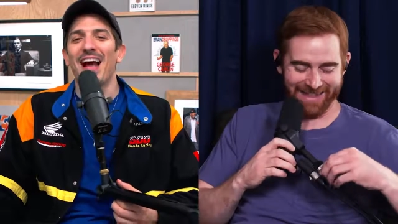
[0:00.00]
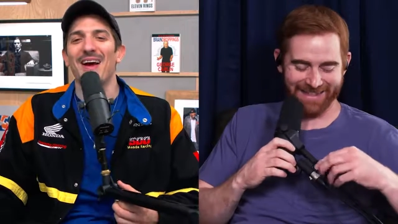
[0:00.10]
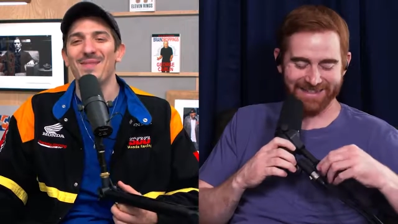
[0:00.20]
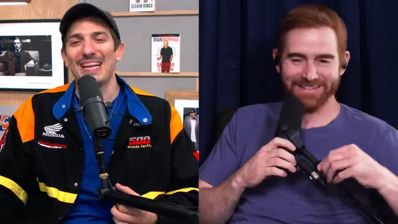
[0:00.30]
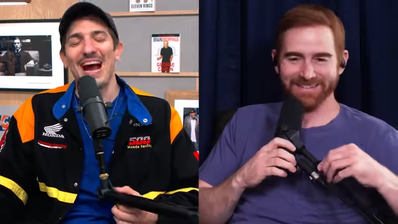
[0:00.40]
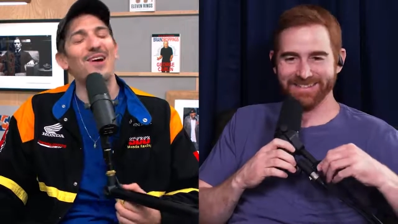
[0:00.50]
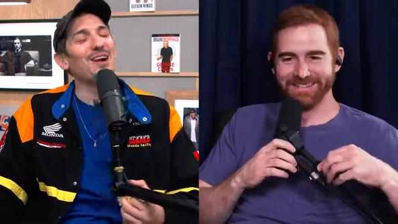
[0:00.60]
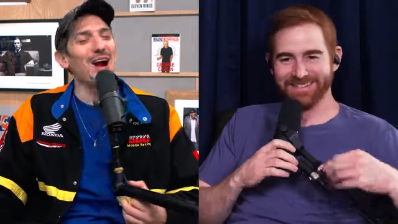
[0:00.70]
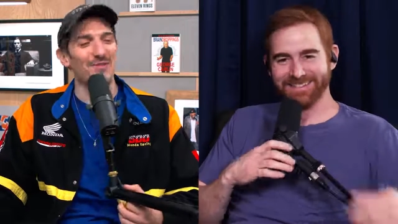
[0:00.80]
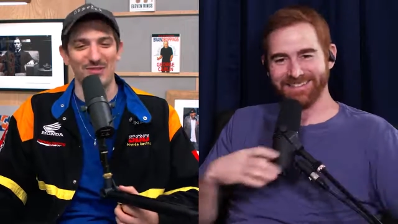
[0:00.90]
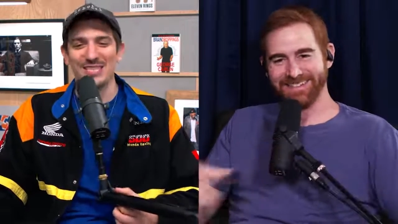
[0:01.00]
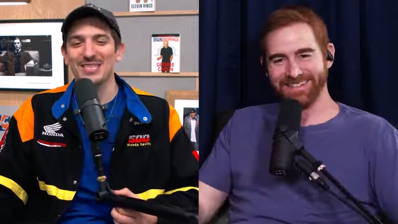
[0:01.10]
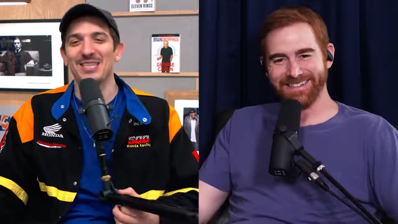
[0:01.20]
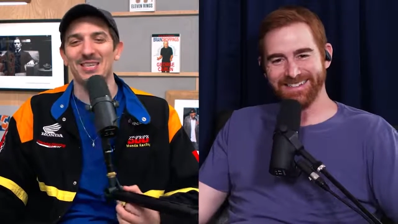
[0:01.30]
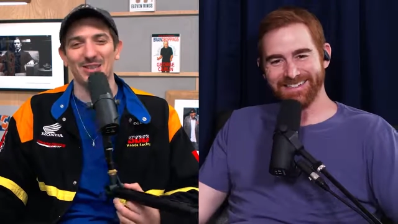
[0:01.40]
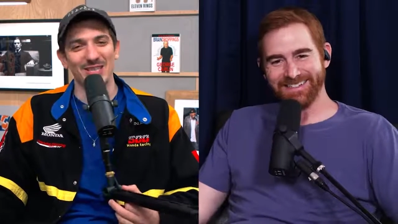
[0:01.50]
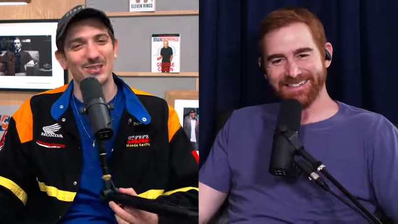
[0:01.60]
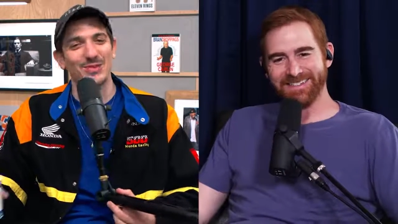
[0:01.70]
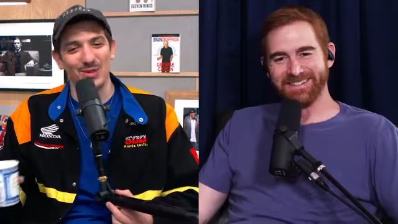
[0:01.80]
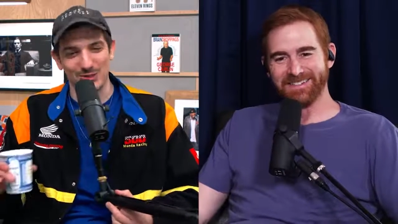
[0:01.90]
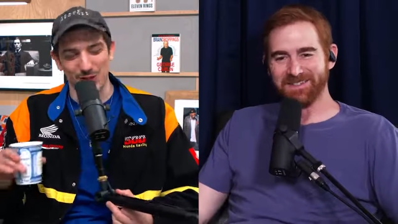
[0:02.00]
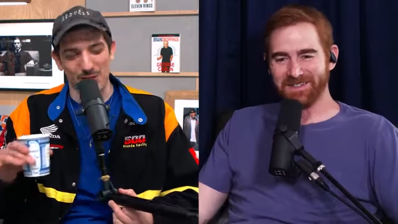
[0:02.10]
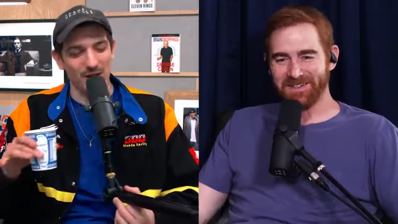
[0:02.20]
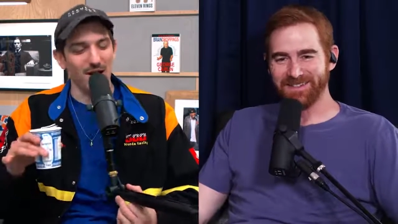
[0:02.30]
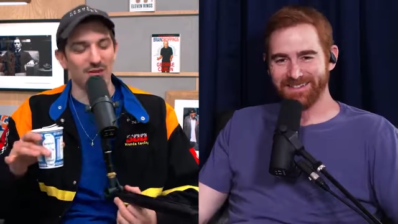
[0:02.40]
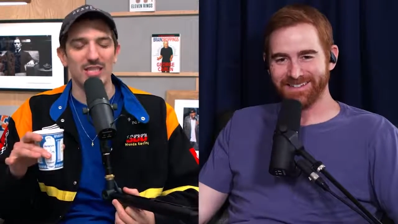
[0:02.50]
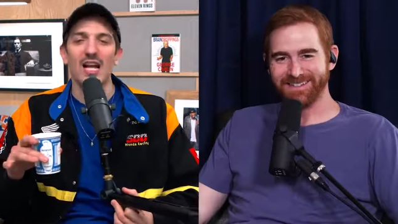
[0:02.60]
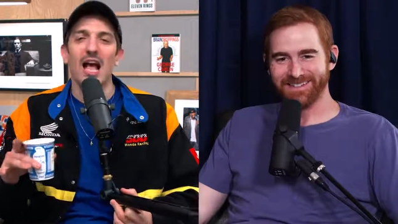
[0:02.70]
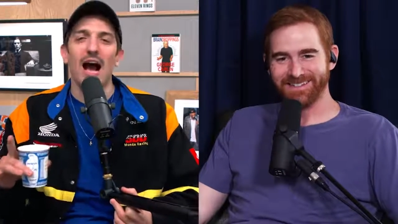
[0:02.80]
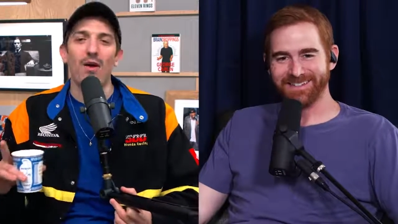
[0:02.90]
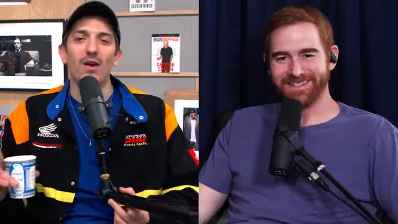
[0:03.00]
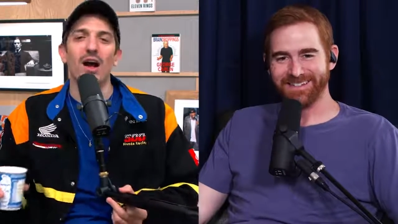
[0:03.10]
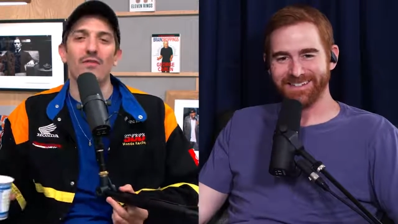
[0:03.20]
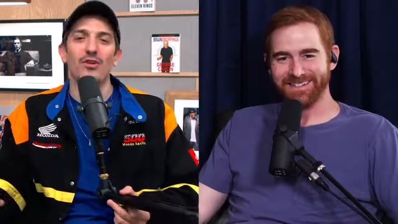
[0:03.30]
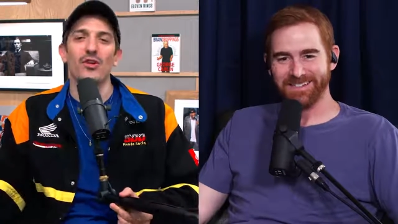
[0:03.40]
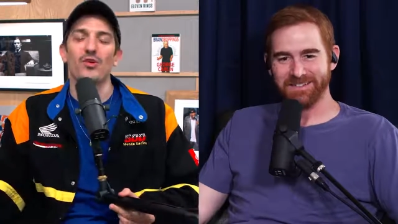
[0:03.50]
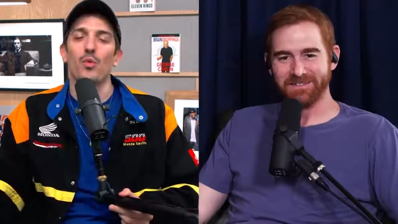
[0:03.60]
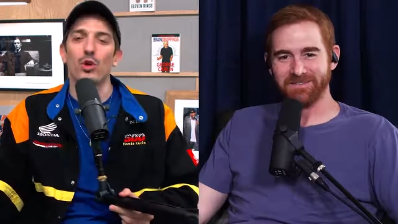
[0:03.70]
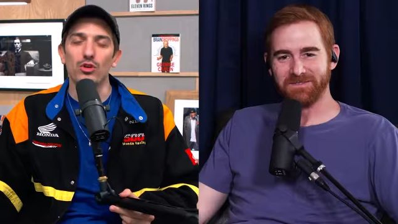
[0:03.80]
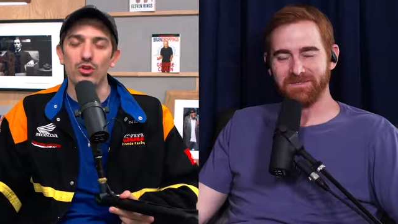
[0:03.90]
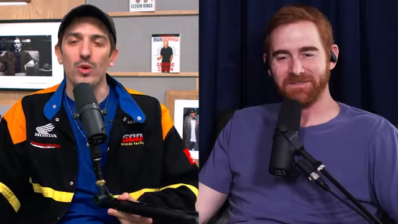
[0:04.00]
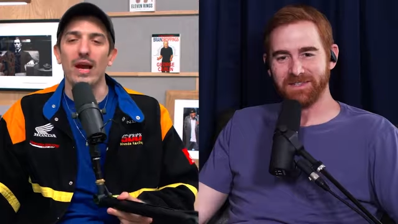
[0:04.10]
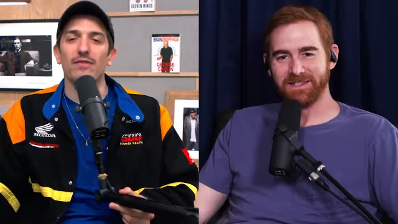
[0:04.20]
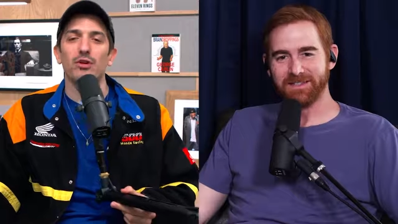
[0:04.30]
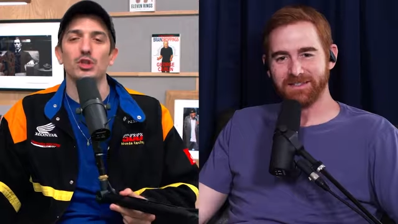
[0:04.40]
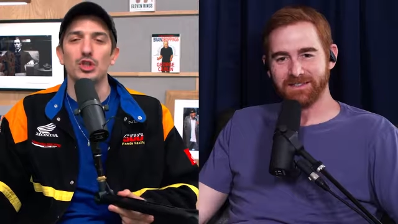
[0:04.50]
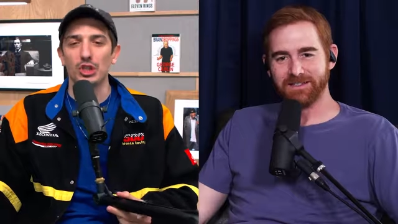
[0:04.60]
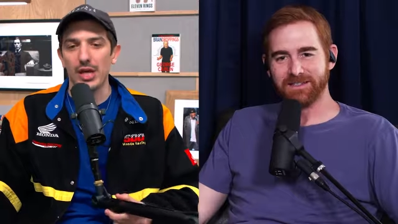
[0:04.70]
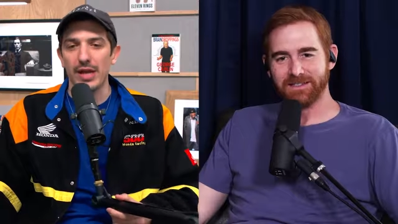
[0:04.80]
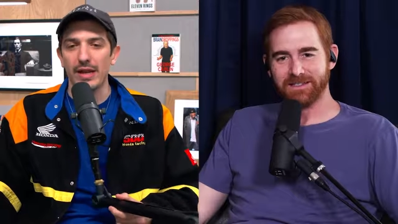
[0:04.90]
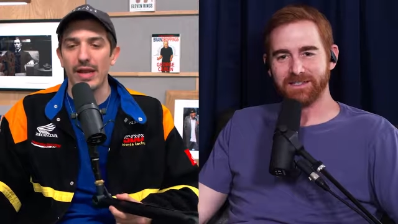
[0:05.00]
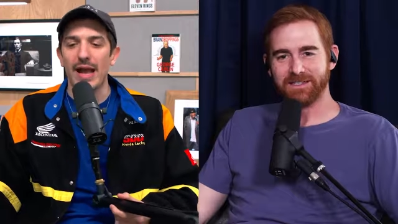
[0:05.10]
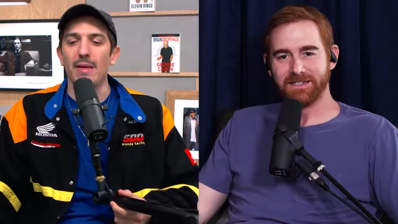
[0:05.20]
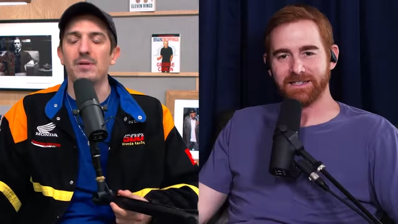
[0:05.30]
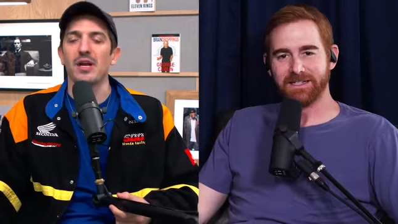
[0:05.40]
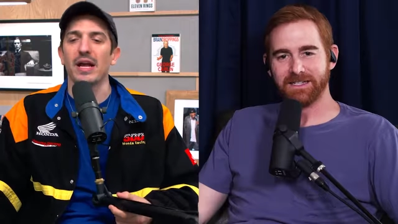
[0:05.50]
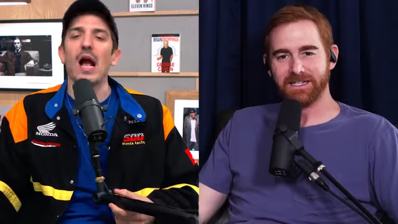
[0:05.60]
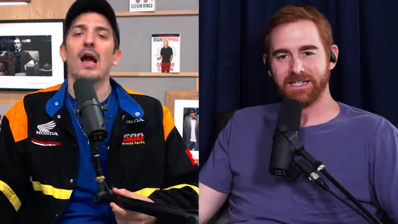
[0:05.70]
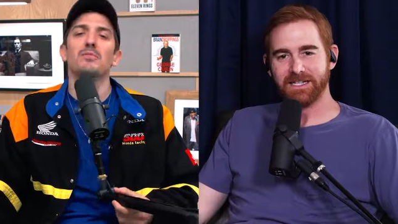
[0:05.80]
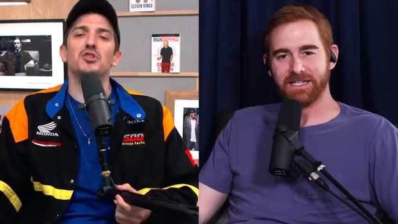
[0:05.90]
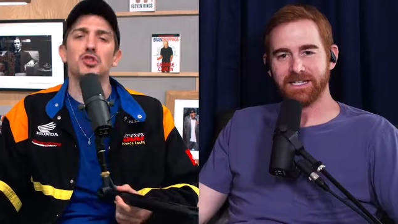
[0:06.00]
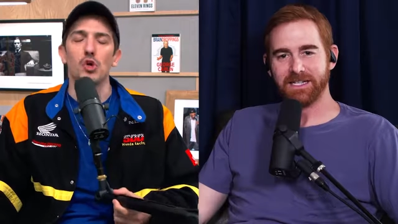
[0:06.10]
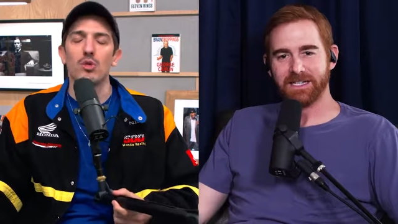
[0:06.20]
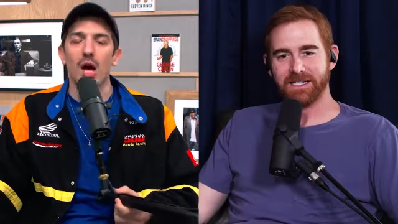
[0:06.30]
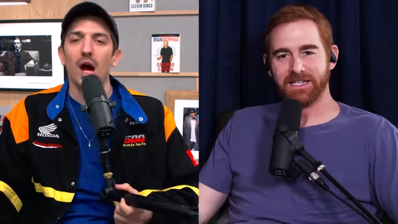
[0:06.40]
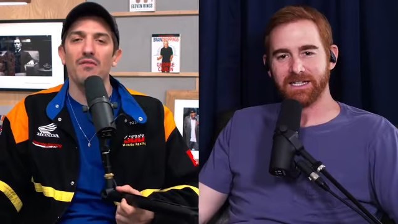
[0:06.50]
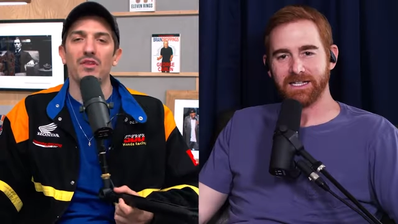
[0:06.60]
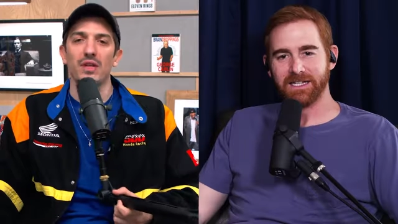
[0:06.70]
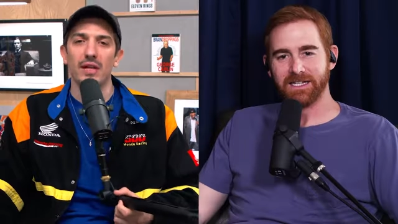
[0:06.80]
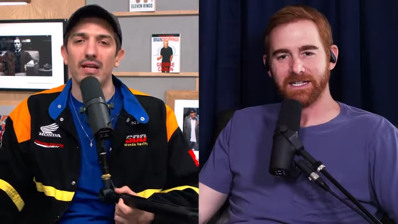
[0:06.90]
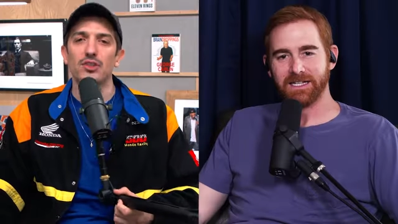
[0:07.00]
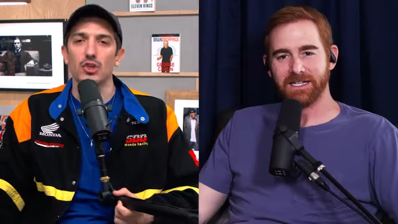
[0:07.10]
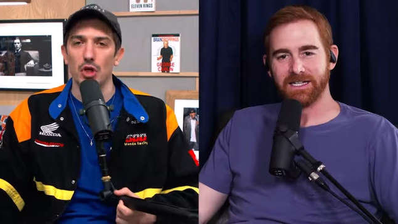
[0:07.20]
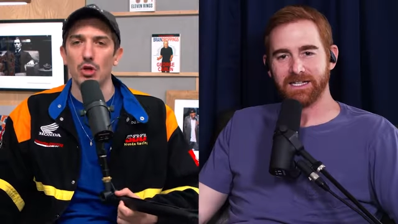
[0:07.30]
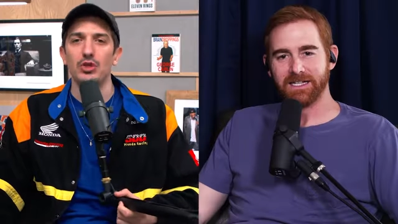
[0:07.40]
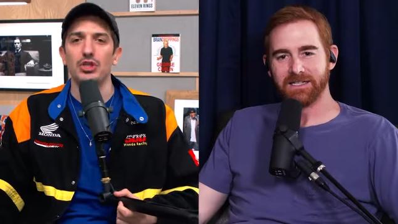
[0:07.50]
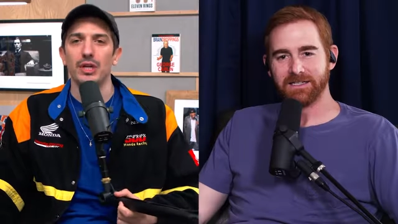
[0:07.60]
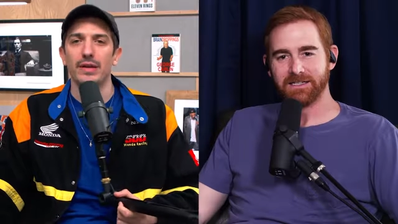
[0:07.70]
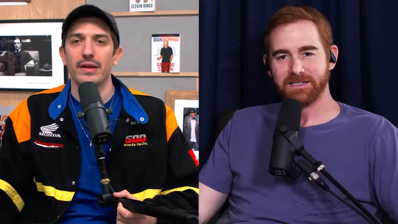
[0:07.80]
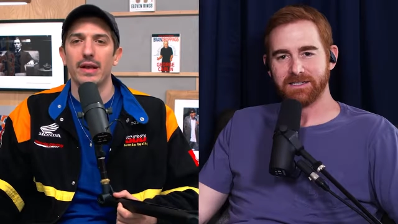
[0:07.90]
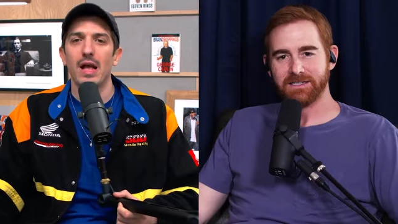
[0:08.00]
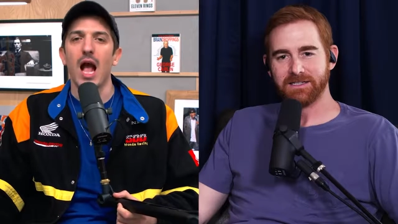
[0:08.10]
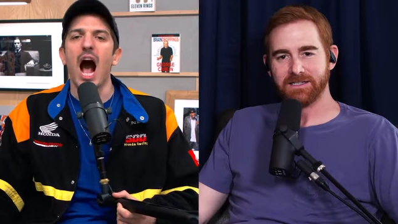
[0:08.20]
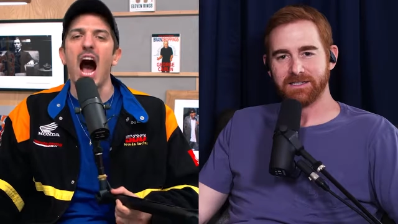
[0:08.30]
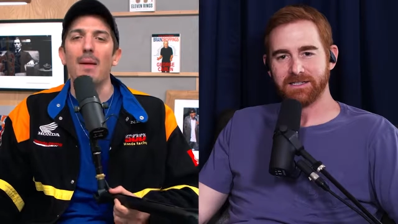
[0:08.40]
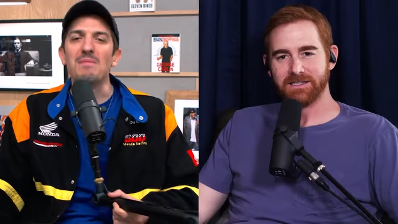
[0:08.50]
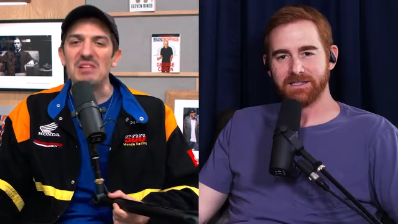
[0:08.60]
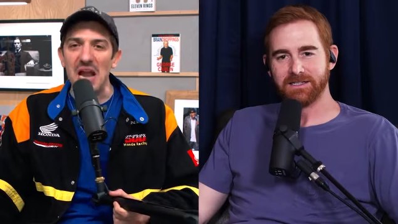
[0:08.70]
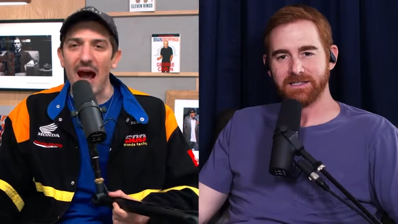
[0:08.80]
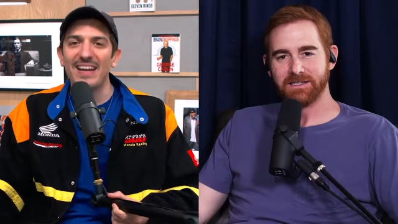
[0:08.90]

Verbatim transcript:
Speaker 1: I mean, how conf? This is gonna this is gonna talk about confidence. How confident are you? Will you ever shit and be like, I'm so confident that's a ghost shit. I'm not